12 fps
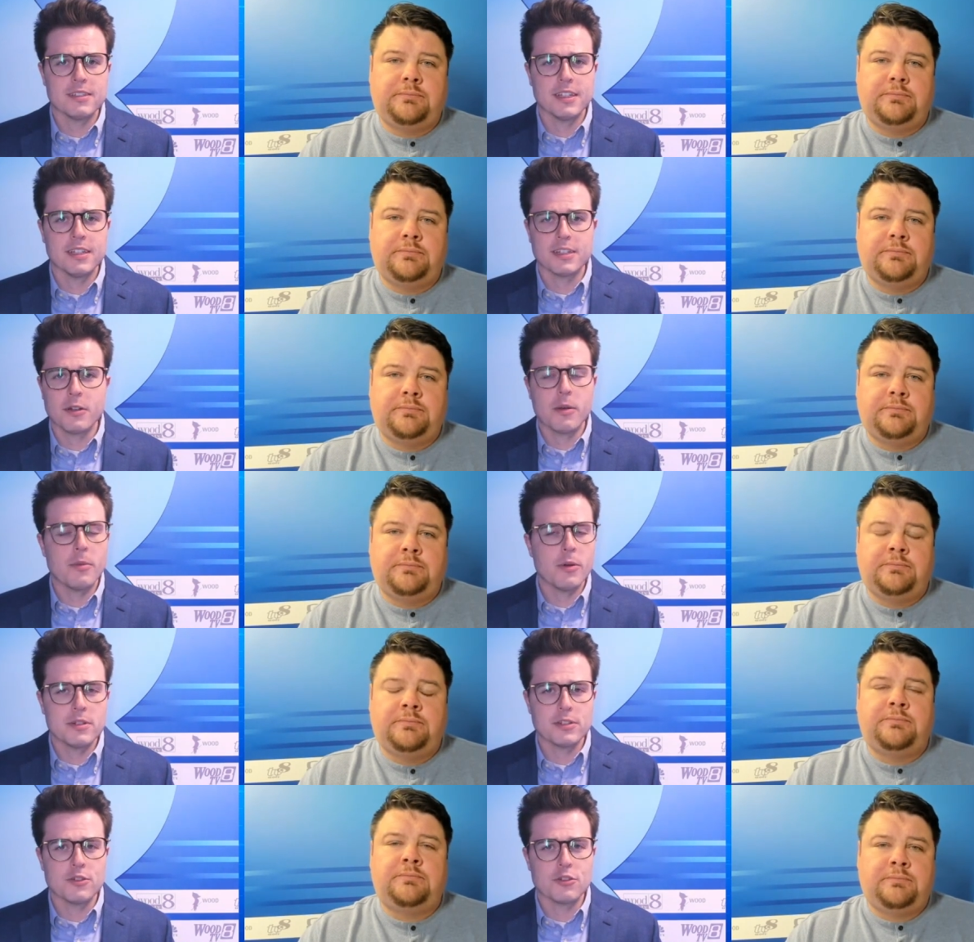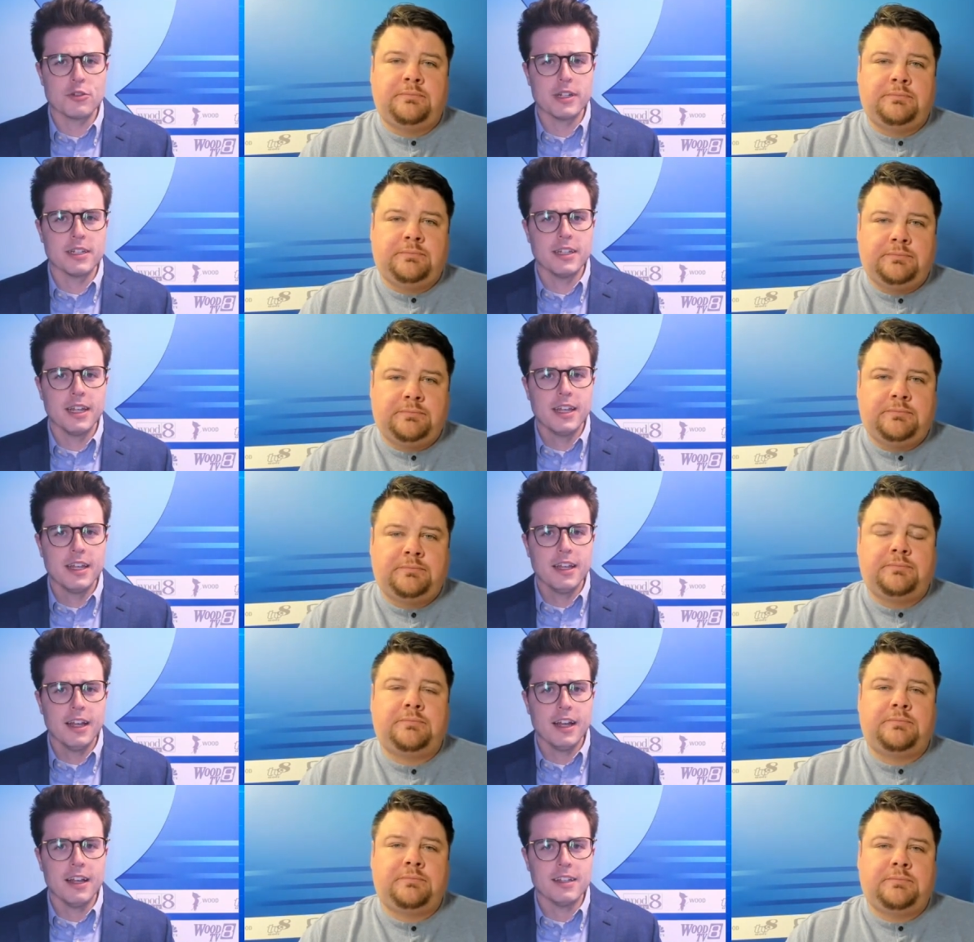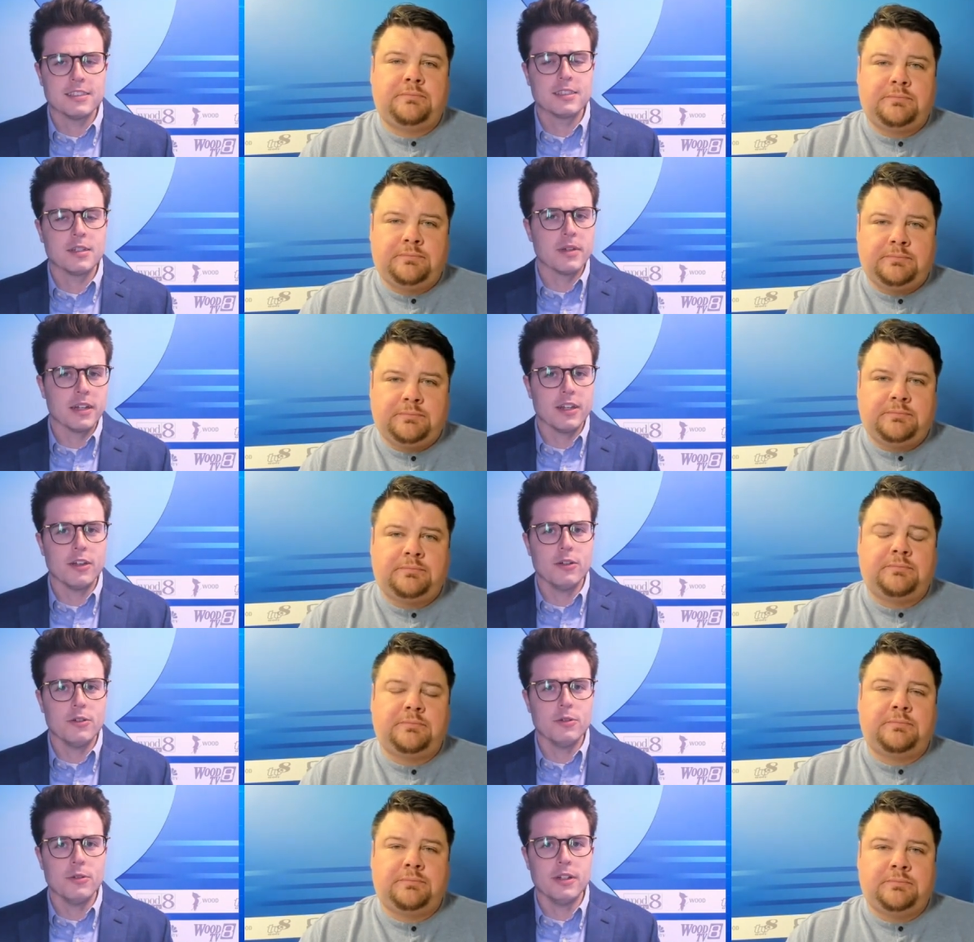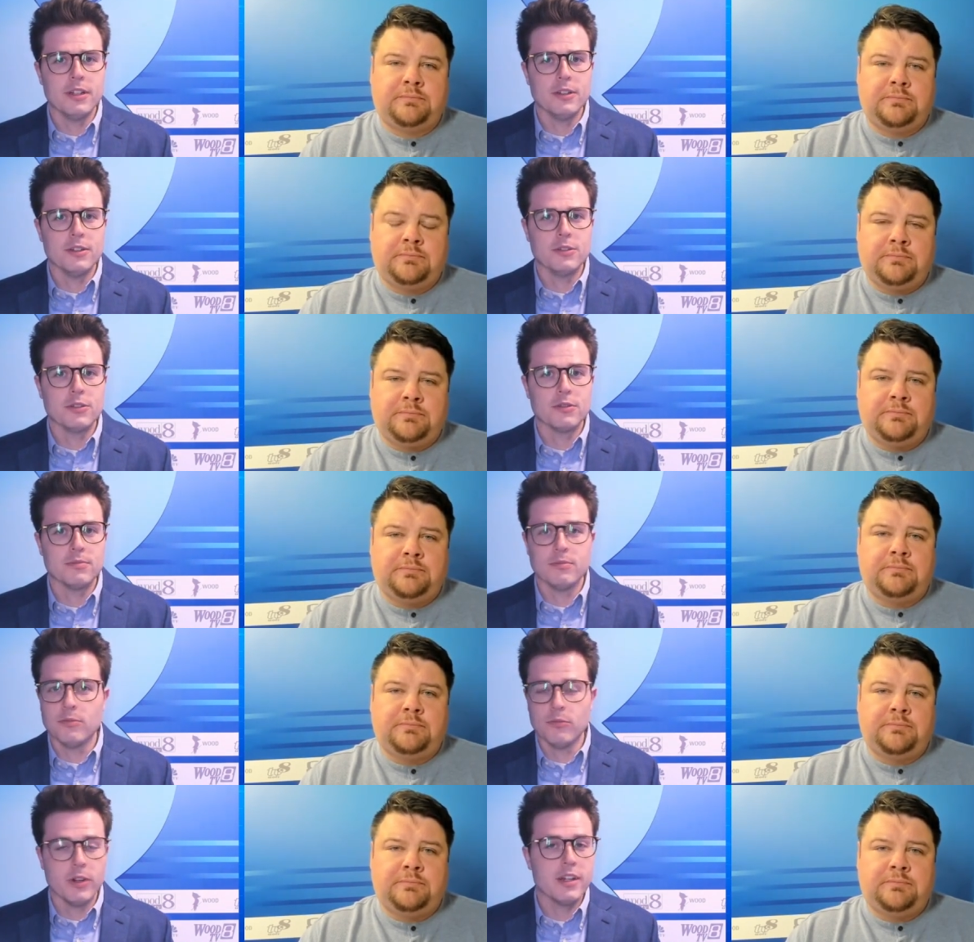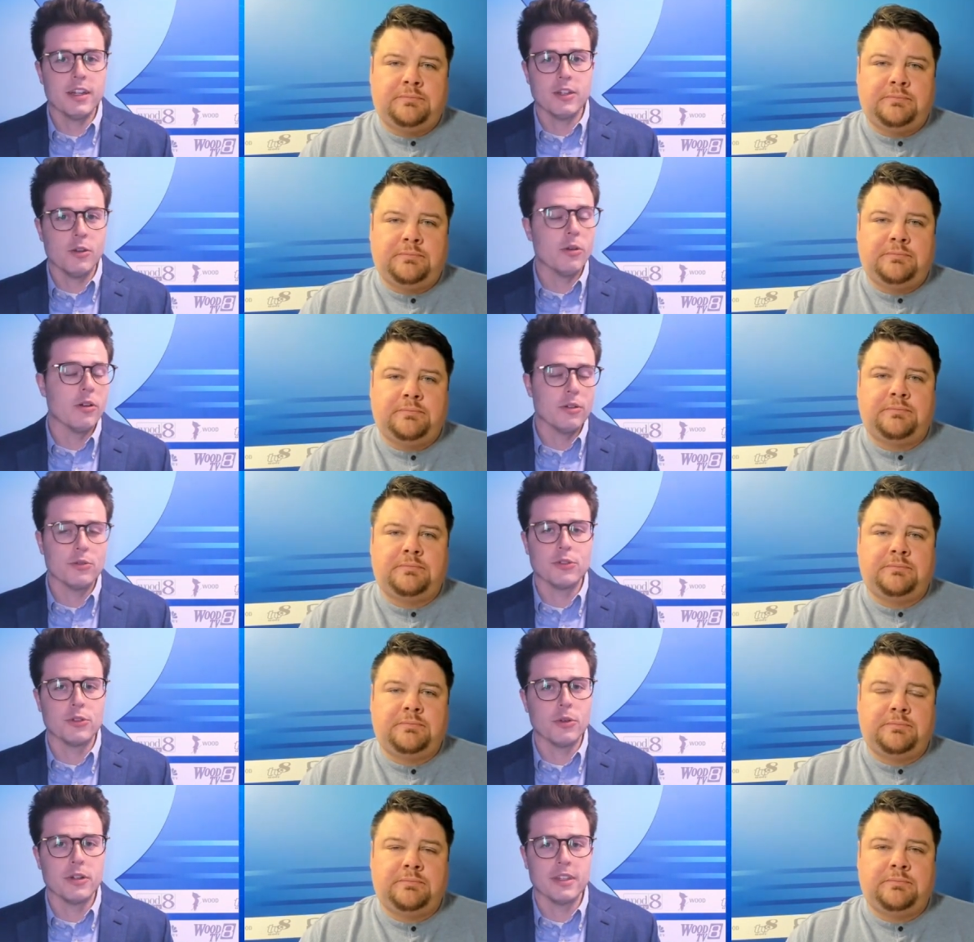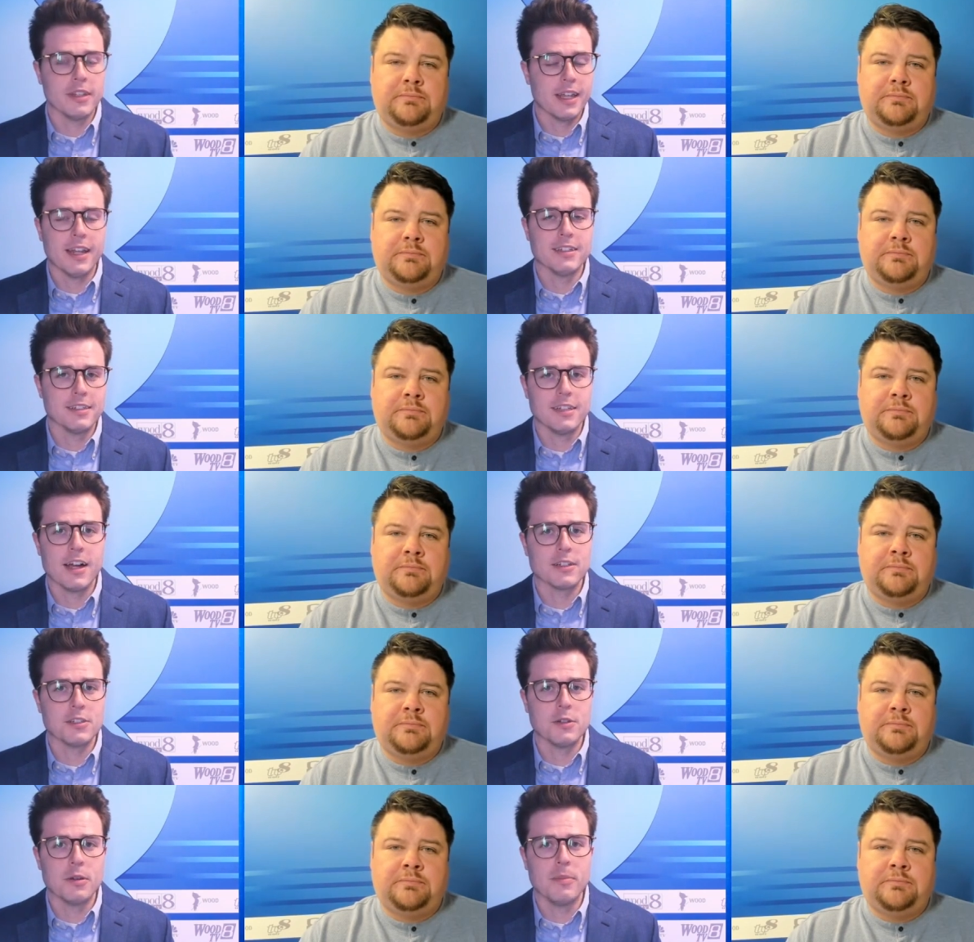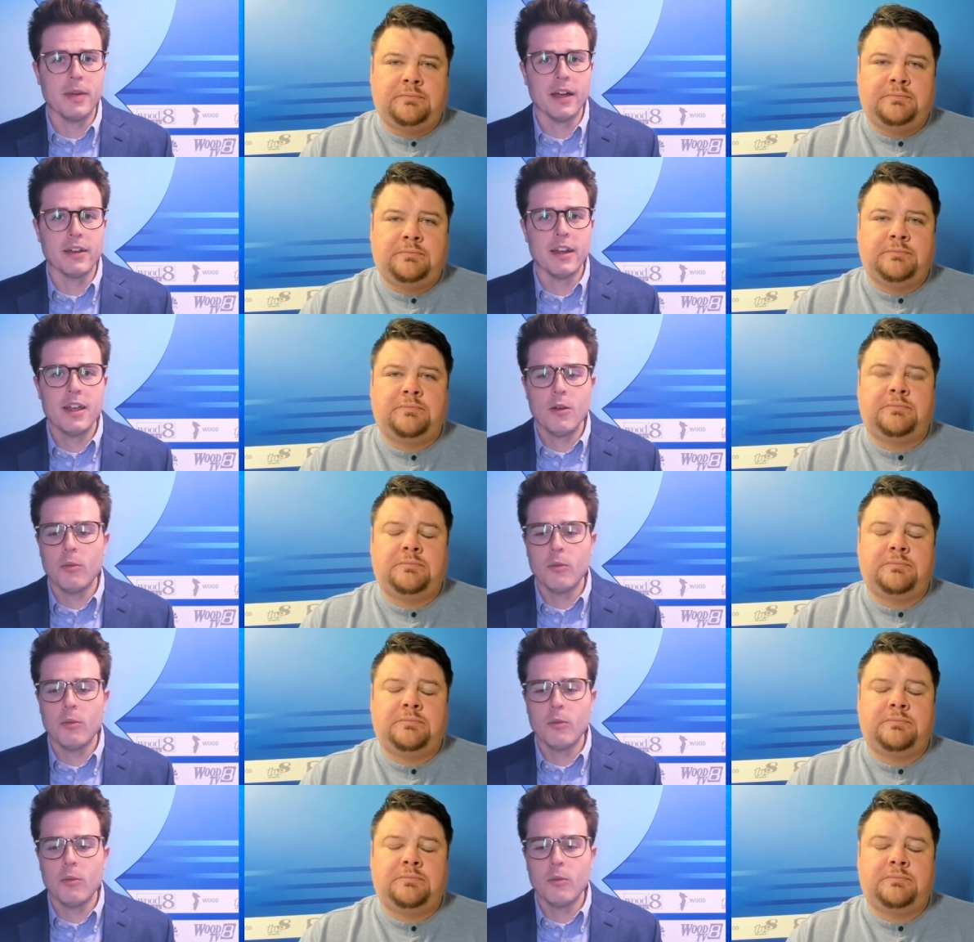Speaker 1: things, you know, I'm always intrigued uh, as somebody who is reading your own story and then getting to talk to you about it.